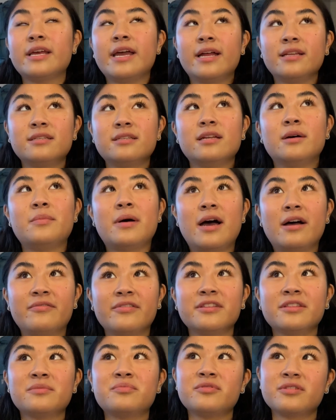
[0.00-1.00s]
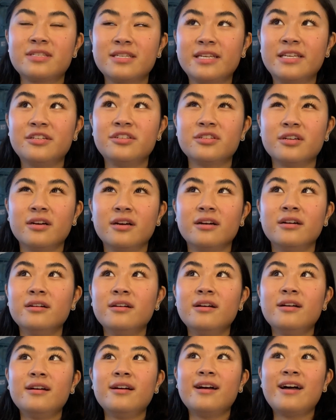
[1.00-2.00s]
ended up having the procedure
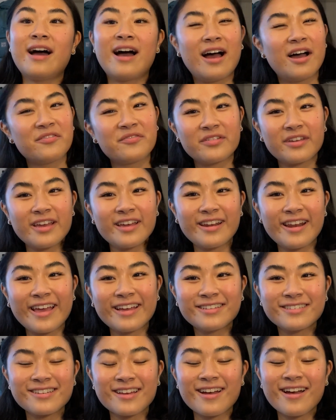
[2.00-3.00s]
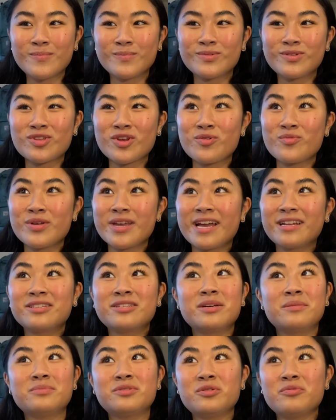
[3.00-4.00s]
half a year later. So we ended
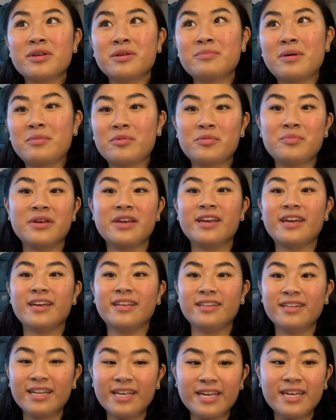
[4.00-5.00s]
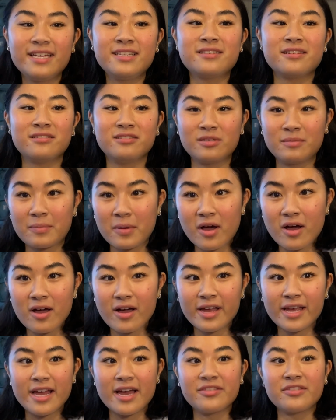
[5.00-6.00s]
up doing Mamma Mia in Leeds and
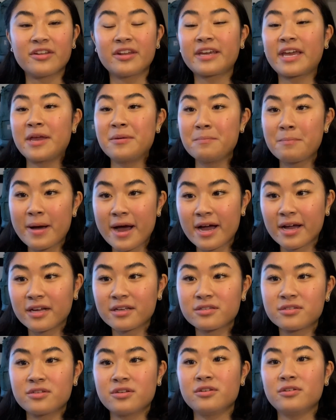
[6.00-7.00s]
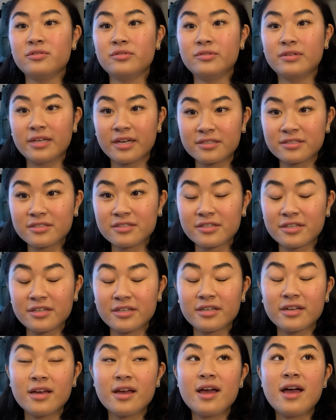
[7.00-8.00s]
Dubai, and then I came back to
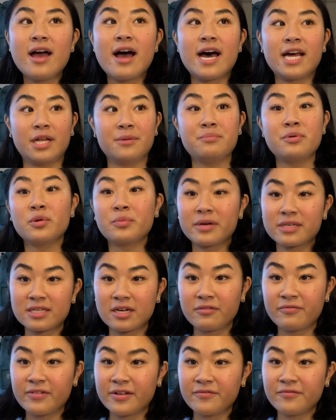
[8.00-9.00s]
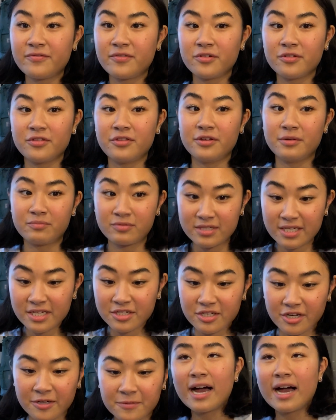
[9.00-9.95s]
London and I booked myself in for the procedure.